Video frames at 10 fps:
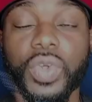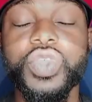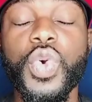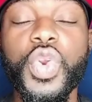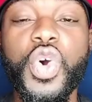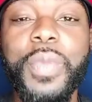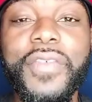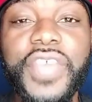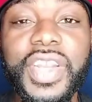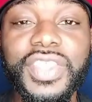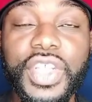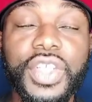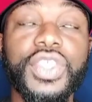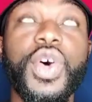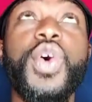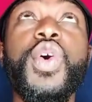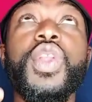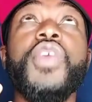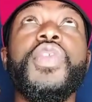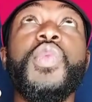What's going on, my fitness seekers
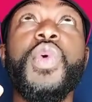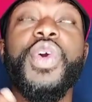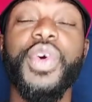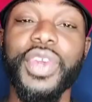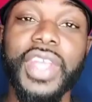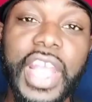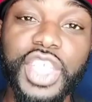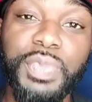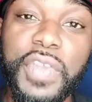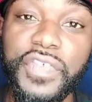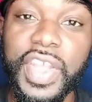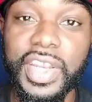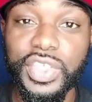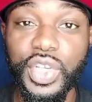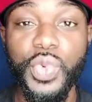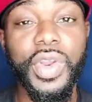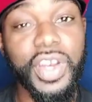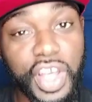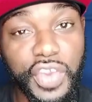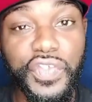all over the world? Khpfitness here with
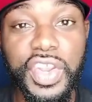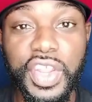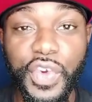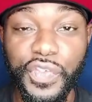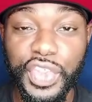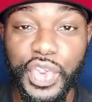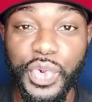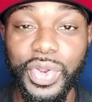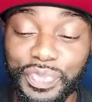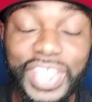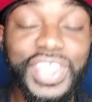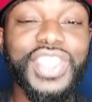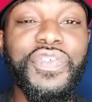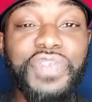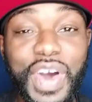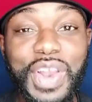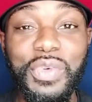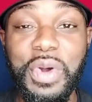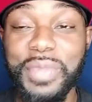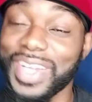another video for you. This is a
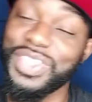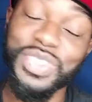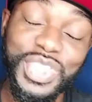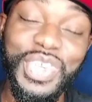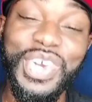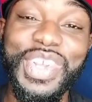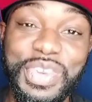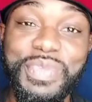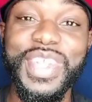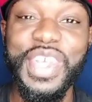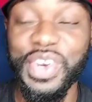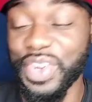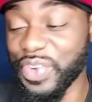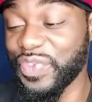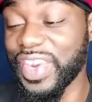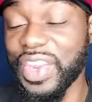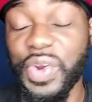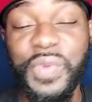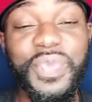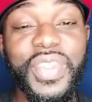follow-up, as you saw in the beginning of the
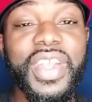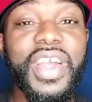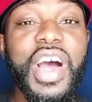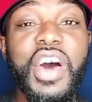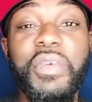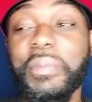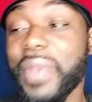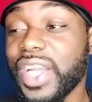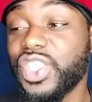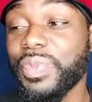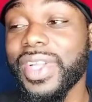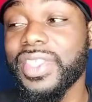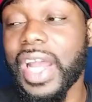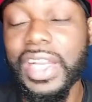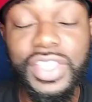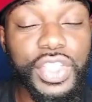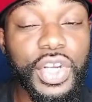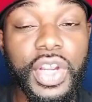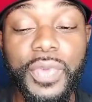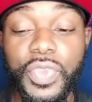video, of measurements I
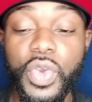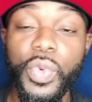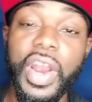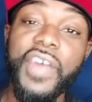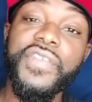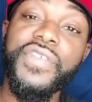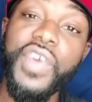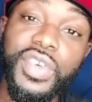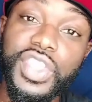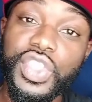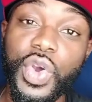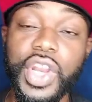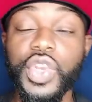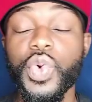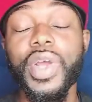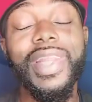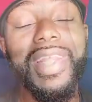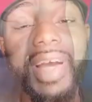took when I first started doing the